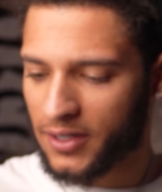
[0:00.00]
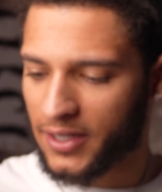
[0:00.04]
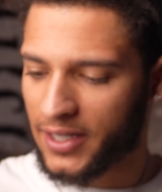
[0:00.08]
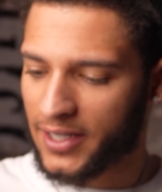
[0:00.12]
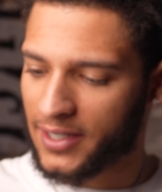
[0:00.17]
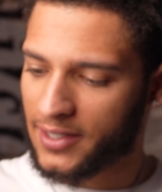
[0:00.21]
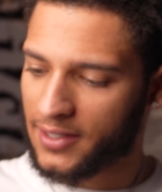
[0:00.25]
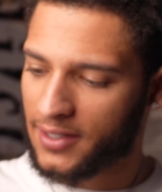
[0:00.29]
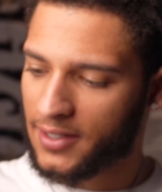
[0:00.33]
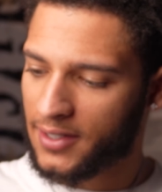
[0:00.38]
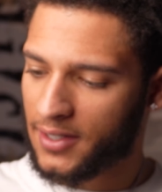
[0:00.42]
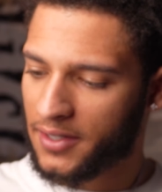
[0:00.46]

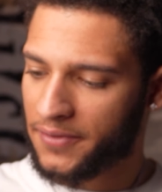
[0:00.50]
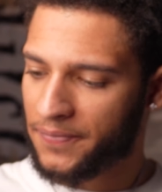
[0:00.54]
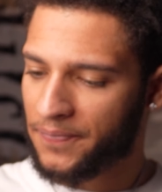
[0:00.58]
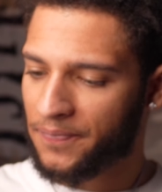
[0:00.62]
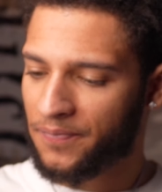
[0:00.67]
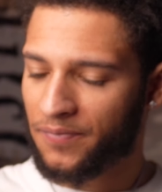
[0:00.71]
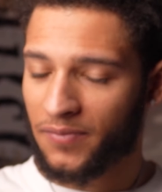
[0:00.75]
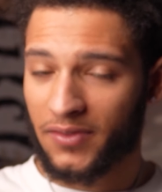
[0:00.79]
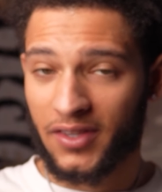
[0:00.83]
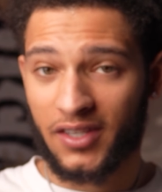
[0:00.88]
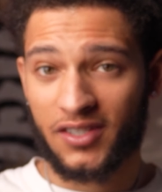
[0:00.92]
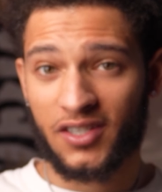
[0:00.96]
Like,
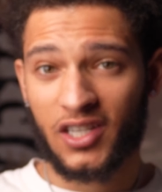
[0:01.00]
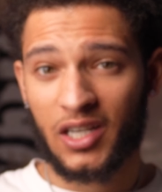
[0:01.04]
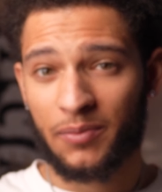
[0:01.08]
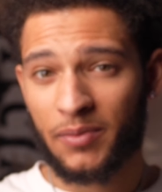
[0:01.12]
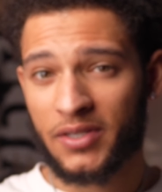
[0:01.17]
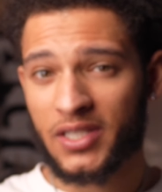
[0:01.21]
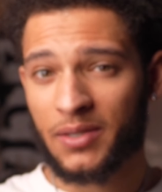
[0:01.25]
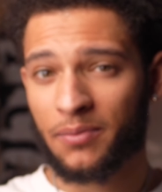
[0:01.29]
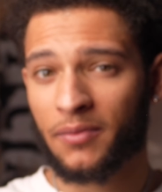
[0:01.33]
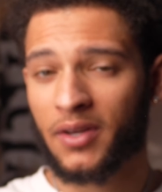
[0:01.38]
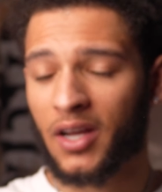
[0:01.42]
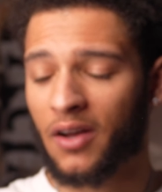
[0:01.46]
these are gonna be
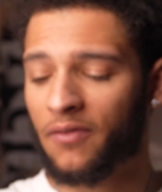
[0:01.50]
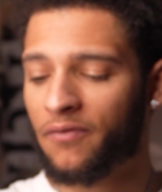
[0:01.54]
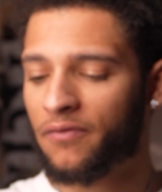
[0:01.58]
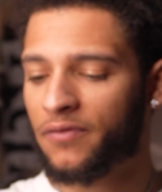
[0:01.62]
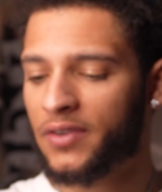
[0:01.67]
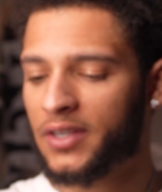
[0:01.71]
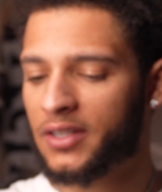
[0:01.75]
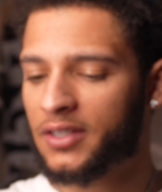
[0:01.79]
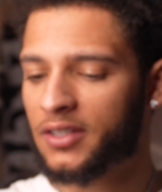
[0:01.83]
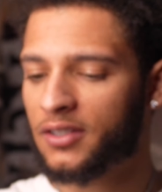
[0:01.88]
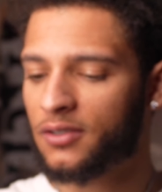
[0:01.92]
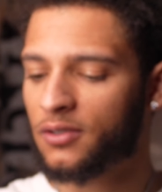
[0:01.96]
some
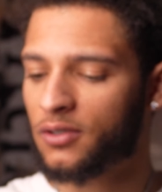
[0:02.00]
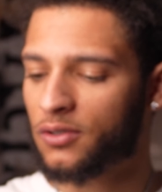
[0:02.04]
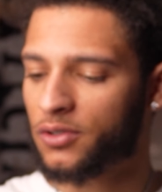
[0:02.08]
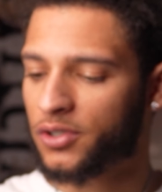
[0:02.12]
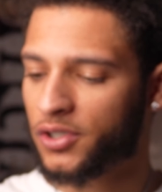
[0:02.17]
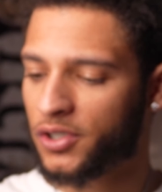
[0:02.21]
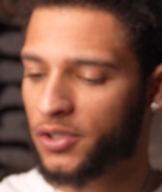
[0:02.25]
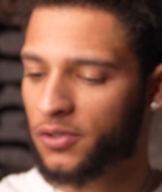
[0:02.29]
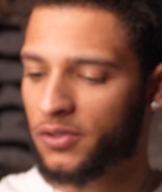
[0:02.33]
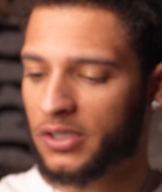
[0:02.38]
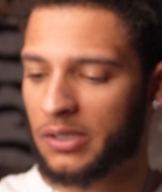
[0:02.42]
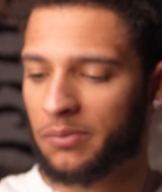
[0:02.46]
comfy little
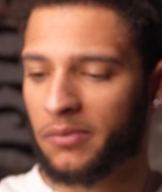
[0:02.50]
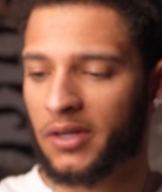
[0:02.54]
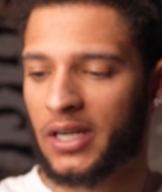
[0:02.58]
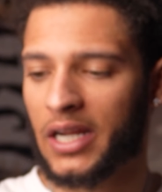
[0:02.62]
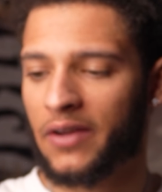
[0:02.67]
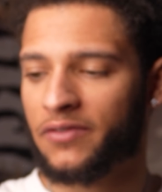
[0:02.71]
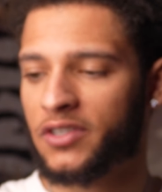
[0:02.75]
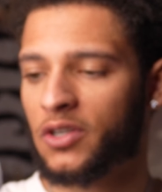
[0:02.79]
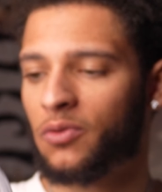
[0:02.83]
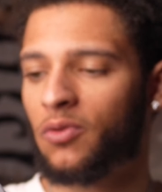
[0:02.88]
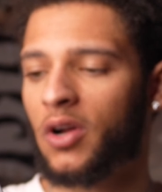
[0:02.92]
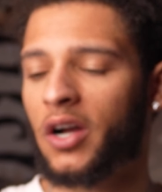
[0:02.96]
shoes. I'm gonna
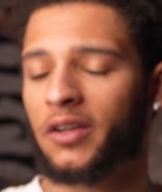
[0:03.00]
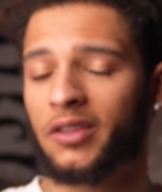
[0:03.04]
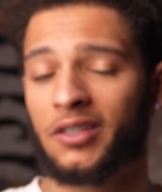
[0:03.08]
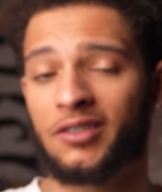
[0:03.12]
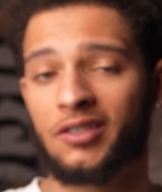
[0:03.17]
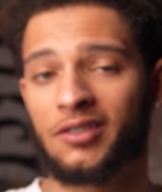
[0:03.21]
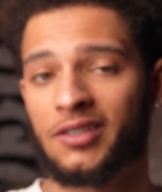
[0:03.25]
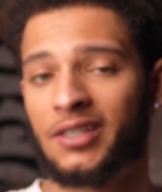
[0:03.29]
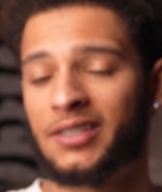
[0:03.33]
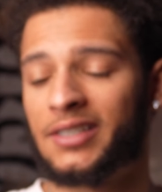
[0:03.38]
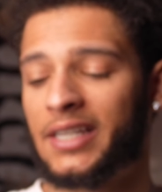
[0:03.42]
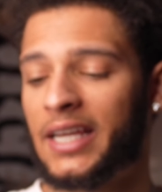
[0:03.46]
have to rock these
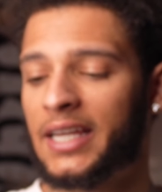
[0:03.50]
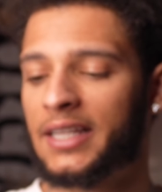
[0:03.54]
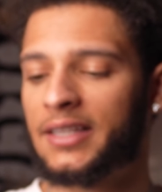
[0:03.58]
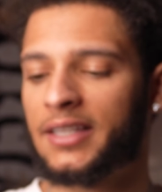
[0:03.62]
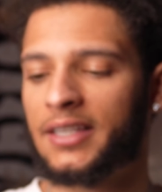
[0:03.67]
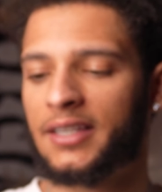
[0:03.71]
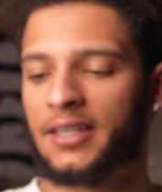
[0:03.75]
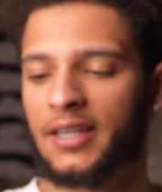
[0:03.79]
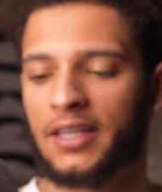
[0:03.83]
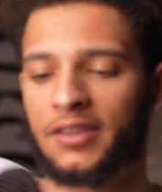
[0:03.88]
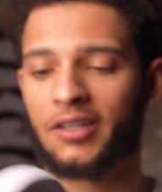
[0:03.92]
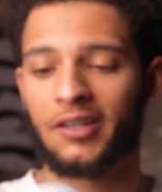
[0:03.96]
on a
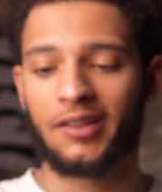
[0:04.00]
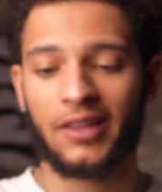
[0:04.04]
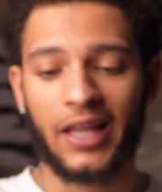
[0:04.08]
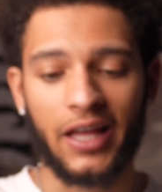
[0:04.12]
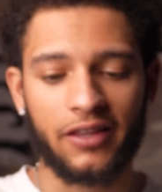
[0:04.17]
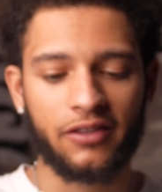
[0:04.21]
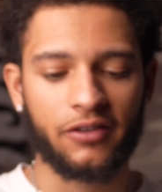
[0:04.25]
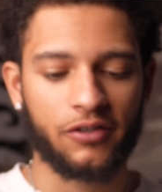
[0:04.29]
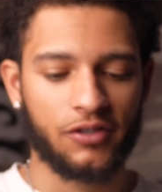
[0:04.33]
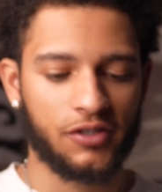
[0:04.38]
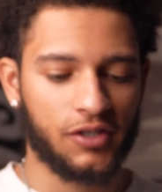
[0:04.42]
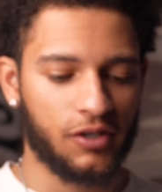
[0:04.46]
daily, they're
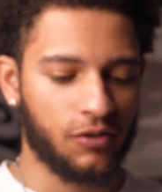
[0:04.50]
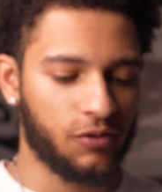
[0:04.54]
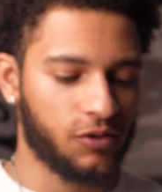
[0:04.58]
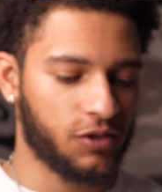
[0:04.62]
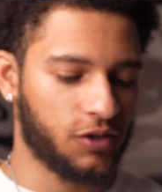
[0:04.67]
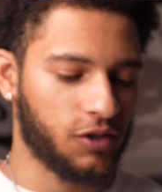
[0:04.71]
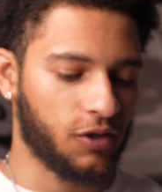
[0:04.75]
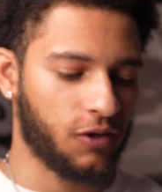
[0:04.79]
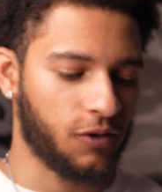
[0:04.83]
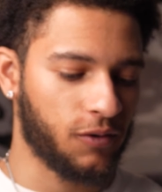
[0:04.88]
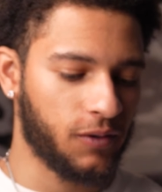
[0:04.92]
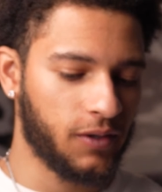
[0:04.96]
leather too,
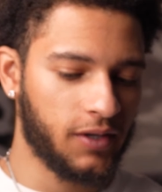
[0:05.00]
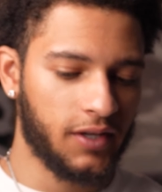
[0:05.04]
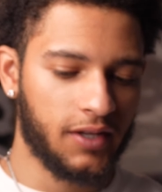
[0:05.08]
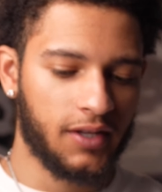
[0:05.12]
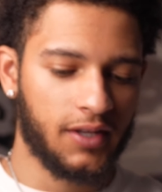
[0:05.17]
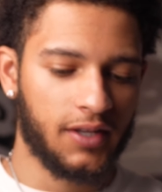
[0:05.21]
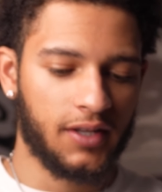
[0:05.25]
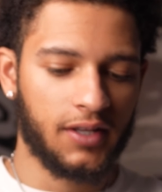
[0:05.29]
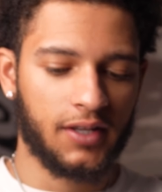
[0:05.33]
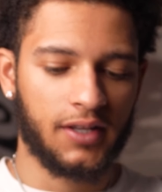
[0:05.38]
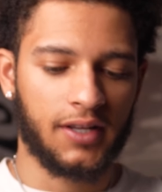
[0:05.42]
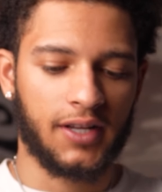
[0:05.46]
so
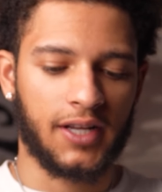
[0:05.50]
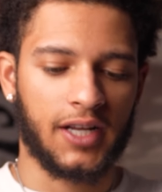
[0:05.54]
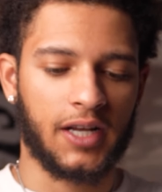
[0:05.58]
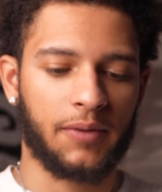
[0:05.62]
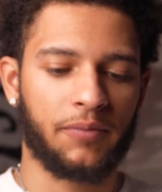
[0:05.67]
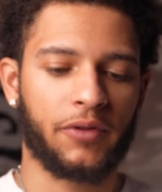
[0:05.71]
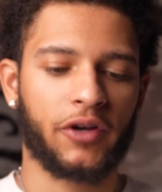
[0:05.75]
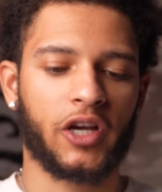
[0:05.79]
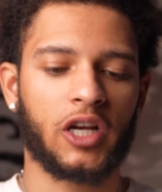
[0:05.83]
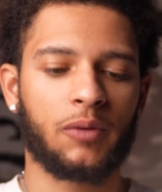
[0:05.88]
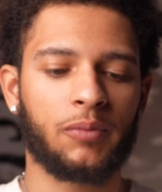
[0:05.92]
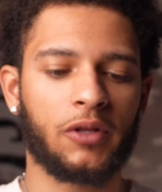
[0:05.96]

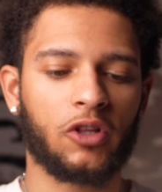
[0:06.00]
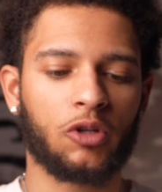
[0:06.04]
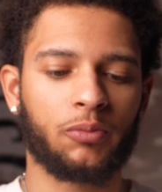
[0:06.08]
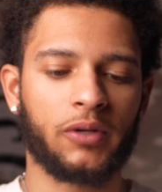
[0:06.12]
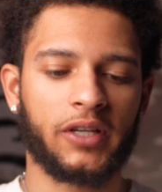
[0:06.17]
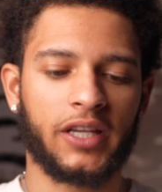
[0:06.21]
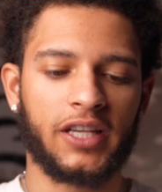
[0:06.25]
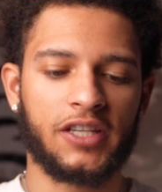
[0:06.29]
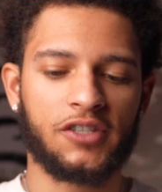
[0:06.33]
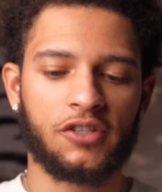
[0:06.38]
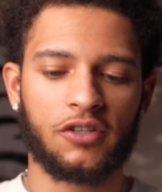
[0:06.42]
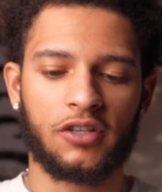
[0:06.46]
they're gonna be a little
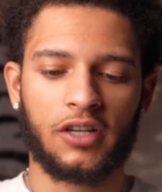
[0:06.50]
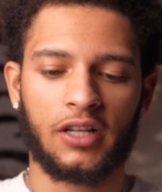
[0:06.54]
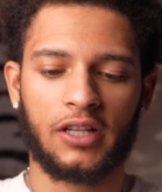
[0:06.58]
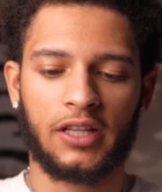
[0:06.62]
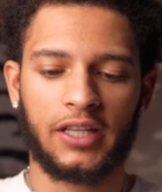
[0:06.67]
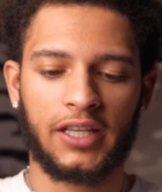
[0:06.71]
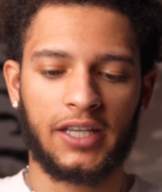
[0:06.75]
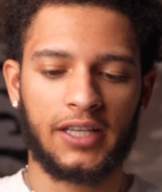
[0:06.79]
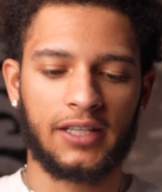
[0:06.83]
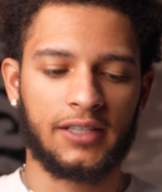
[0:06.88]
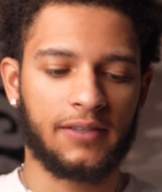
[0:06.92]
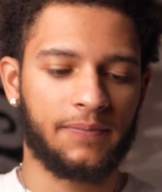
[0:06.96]
bit easier to
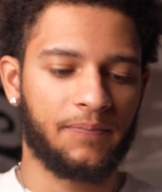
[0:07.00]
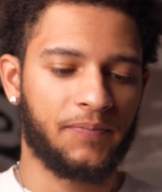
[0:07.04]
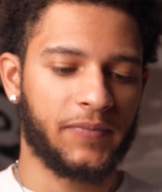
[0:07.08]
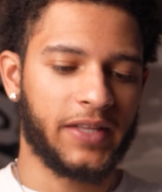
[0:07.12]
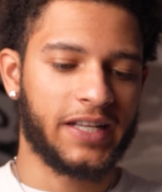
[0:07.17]
clean.